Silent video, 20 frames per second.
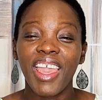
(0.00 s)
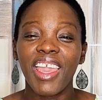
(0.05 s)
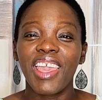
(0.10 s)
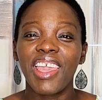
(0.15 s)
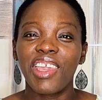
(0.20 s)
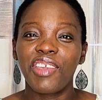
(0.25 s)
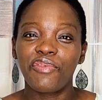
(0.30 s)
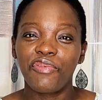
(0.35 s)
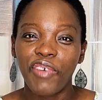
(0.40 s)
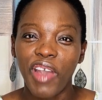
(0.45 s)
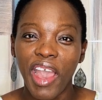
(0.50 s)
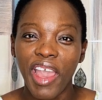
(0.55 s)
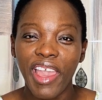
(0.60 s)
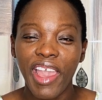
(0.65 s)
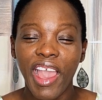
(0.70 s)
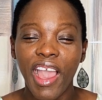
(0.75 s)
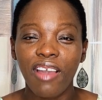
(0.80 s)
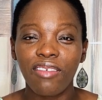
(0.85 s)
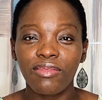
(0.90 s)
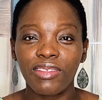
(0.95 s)
If I
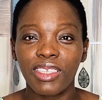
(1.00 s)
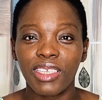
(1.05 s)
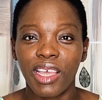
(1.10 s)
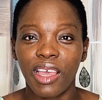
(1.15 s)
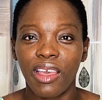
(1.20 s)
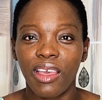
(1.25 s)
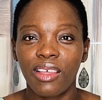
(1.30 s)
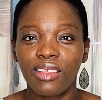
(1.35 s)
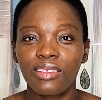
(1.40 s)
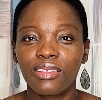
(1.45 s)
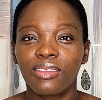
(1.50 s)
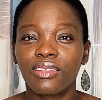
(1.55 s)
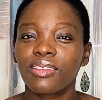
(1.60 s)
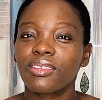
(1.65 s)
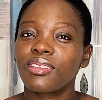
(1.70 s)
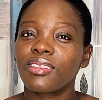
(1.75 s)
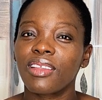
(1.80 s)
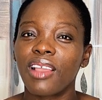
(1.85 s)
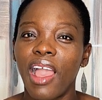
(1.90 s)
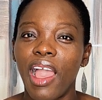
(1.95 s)
have debt,
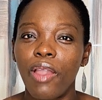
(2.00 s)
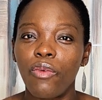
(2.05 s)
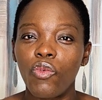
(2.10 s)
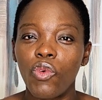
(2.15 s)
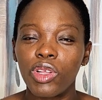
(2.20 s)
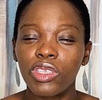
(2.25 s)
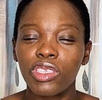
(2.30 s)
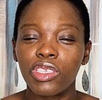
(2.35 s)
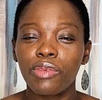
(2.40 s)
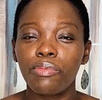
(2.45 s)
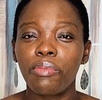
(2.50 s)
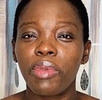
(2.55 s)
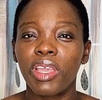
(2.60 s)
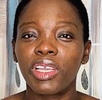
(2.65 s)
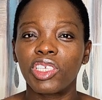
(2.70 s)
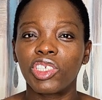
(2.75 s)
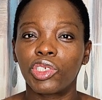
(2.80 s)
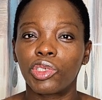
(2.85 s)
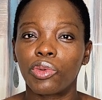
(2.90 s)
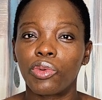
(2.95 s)
I want to make
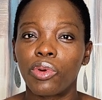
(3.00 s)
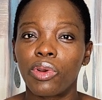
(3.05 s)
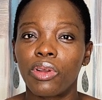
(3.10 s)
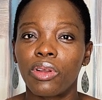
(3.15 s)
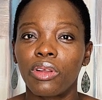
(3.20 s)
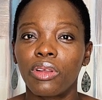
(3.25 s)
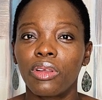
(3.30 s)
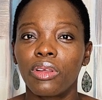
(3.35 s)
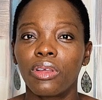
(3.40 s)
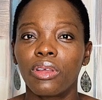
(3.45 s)
sure